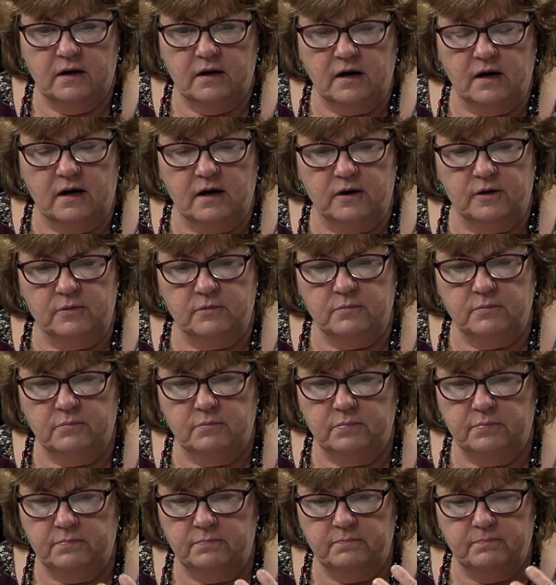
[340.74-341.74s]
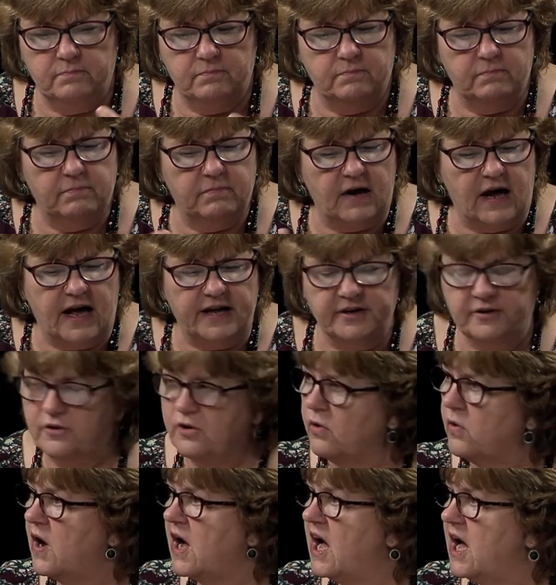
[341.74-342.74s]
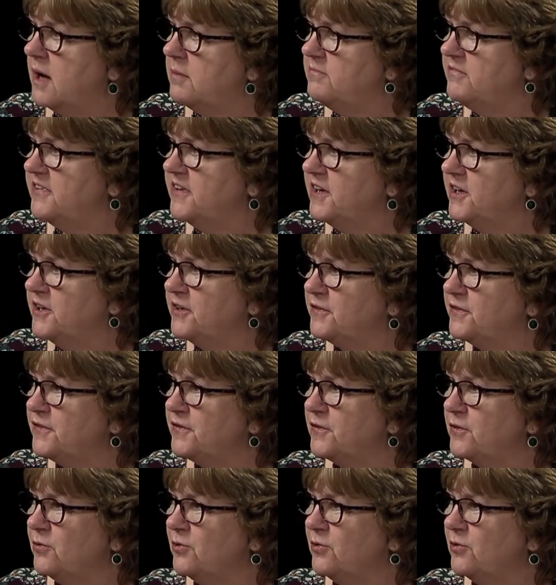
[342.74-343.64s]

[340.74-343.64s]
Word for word: um, I don't know, obvious